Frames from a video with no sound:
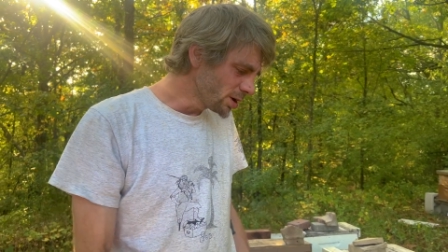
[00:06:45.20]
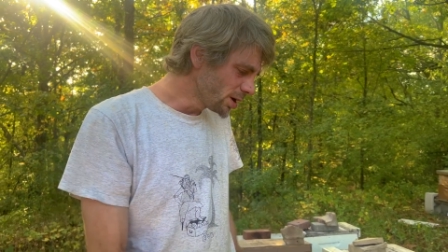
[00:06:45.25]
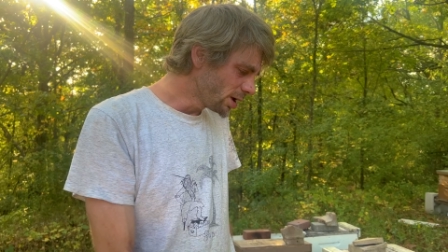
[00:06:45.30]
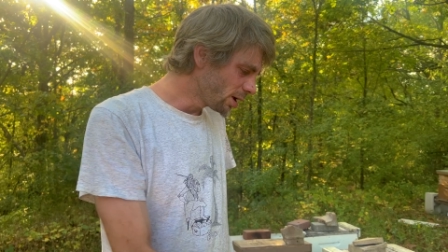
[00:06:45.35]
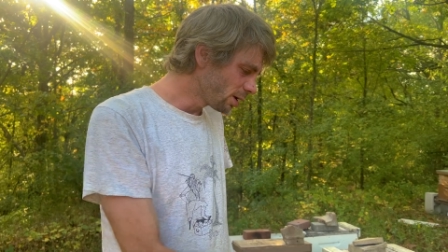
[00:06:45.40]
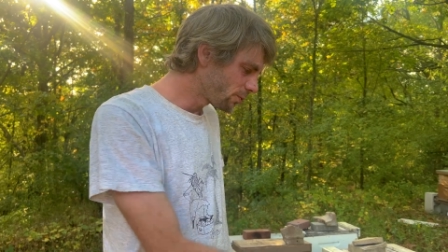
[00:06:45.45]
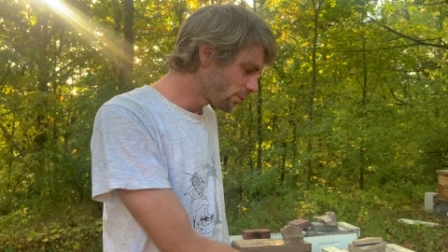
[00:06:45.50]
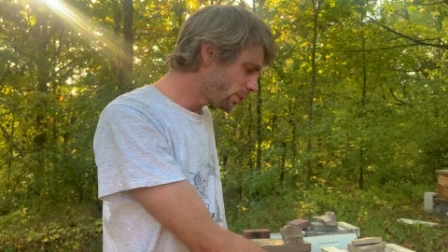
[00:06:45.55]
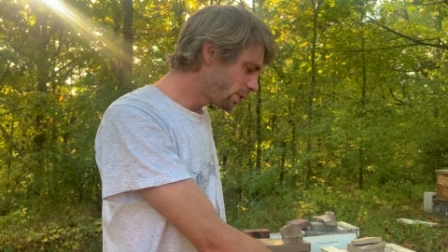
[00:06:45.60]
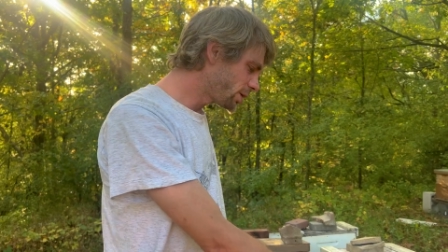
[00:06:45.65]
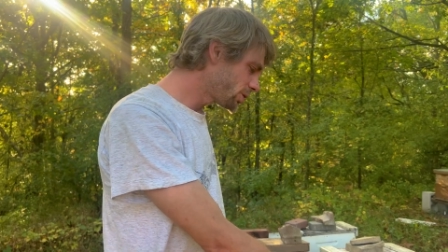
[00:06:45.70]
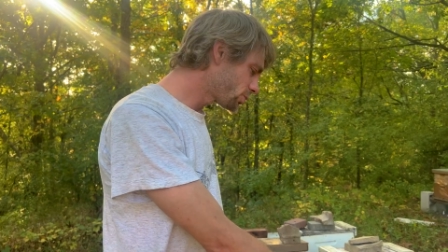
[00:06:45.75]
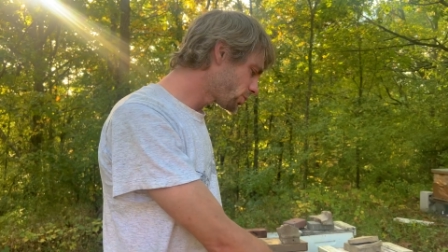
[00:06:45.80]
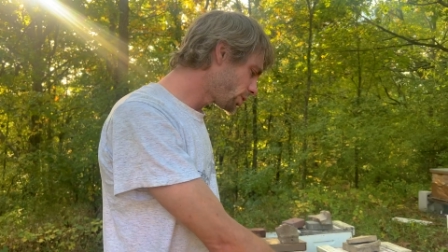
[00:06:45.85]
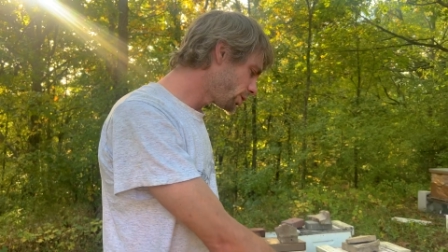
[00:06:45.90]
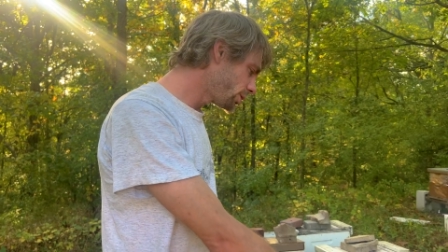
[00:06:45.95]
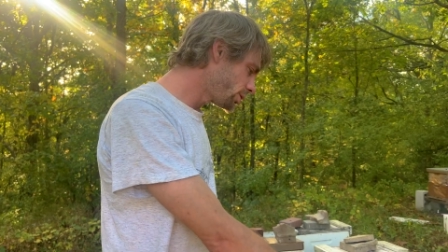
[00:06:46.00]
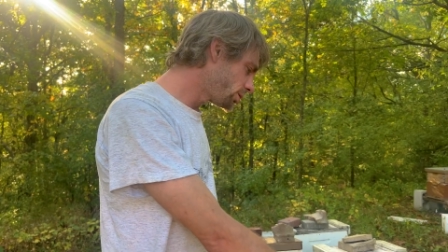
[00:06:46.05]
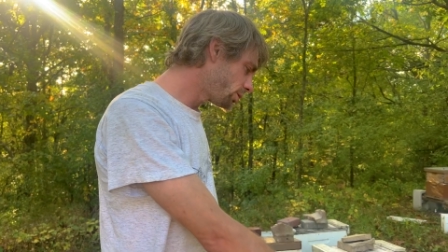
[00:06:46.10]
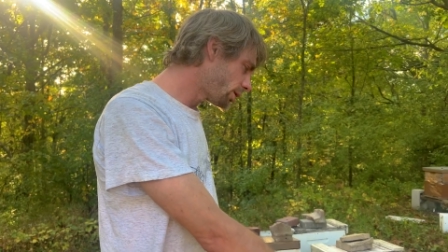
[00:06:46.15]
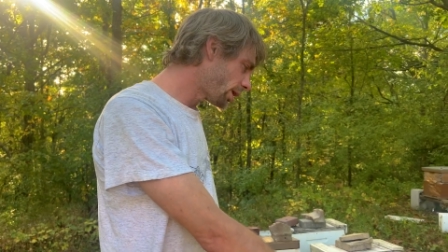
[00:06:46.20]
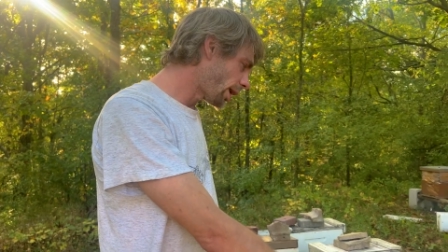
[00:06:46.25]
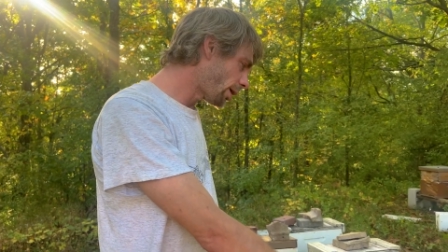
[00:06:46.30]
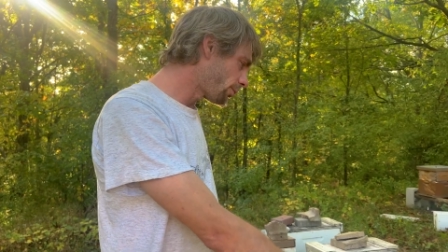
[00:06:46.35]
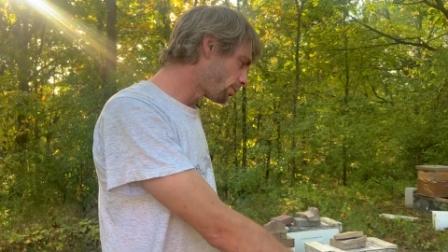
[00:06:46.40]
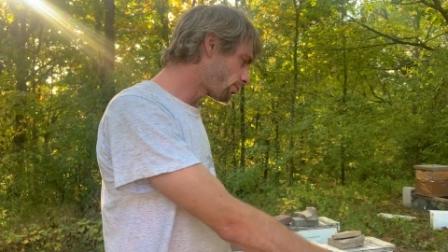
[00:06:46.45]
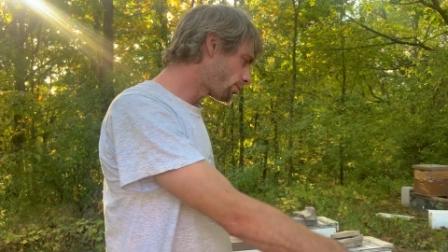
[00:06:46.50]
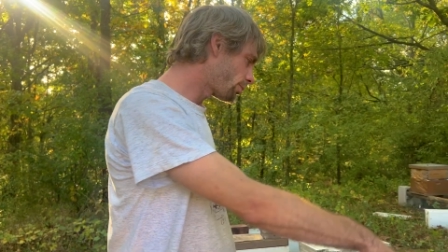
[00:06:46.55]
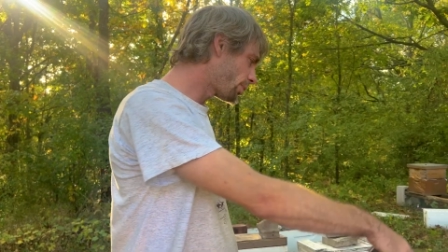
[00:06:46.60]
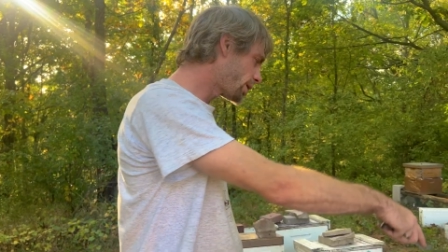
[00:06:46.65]
if we didn't treat that
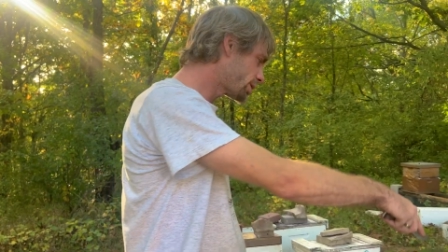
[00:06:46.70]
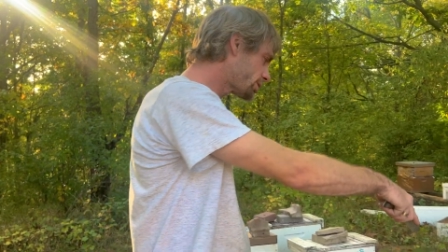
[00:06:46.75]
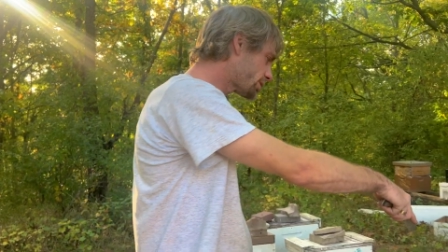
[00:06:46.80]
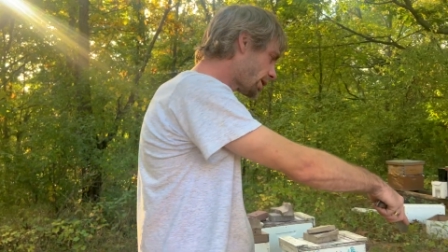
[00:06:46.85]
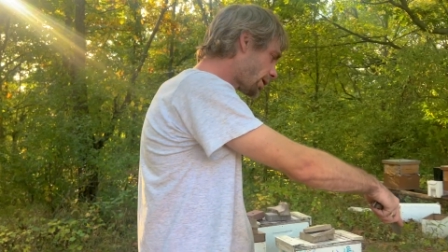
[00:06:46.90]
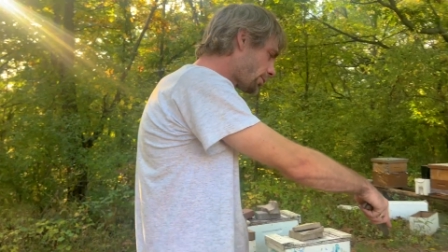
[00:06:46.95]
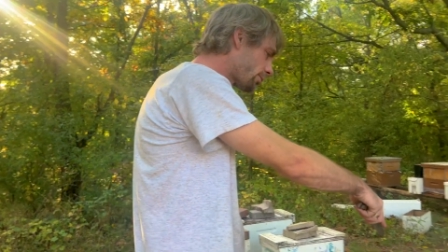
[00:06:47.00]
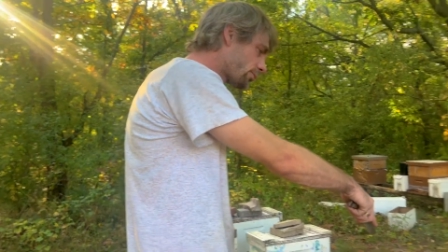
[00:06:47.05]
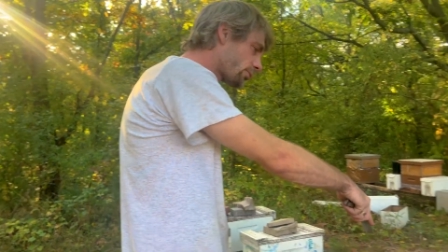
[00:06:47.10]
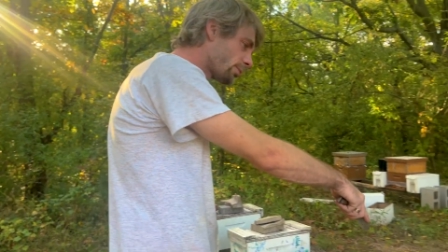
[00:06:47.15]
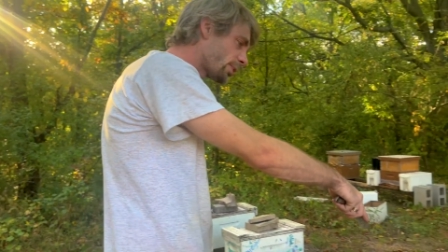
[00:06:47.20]
one for mites, that one for